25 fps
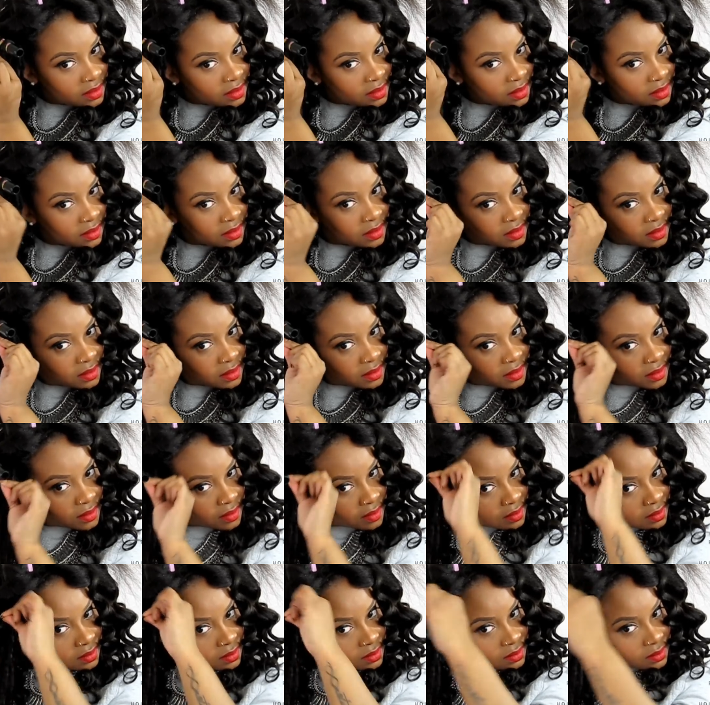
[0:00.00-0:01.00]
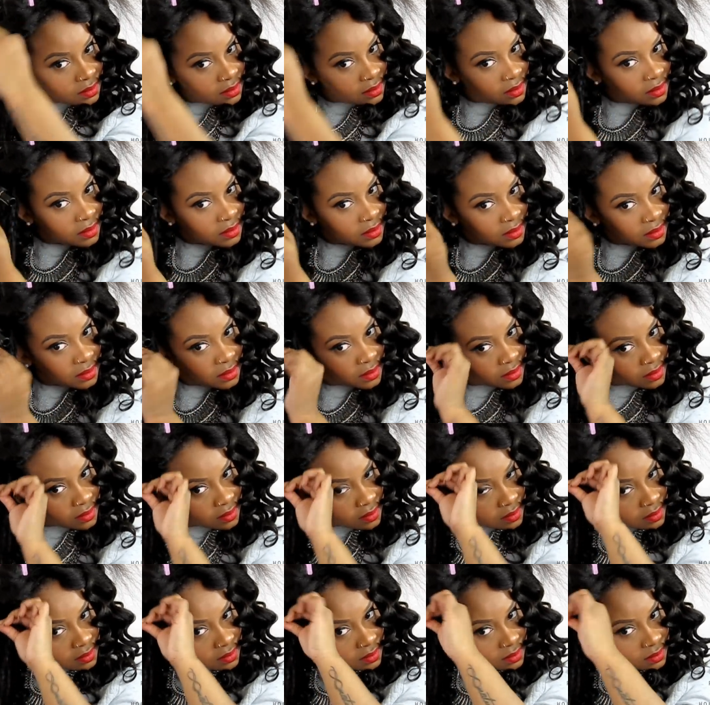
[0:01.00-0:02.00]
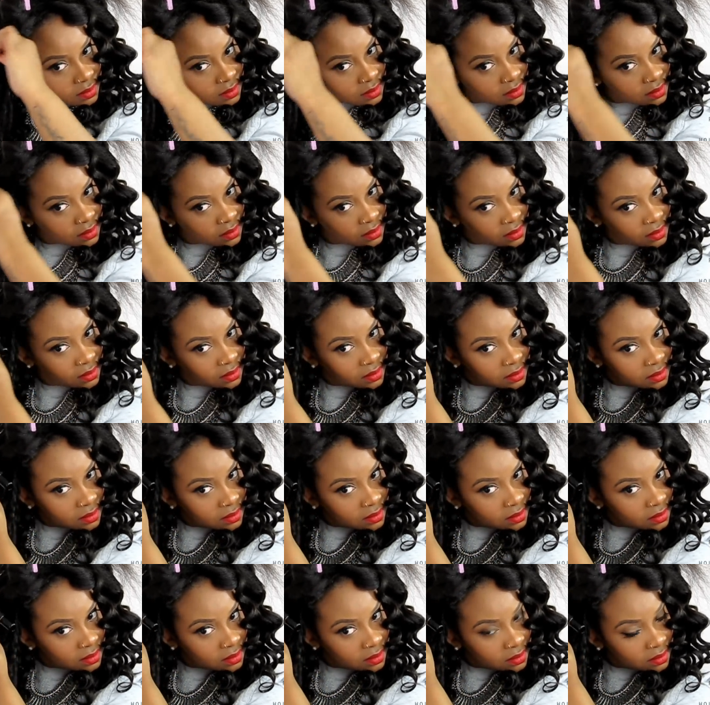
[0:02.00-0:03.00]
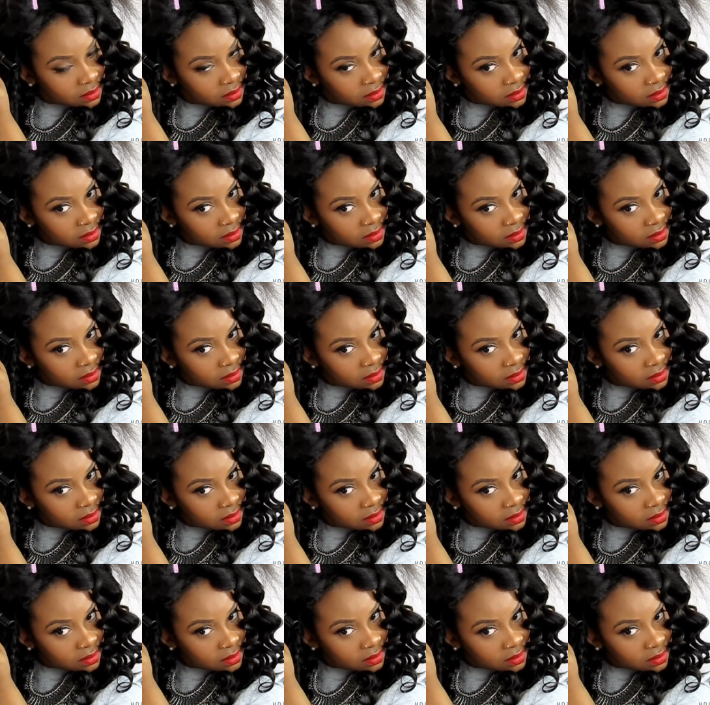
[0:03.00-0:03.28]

[no speech]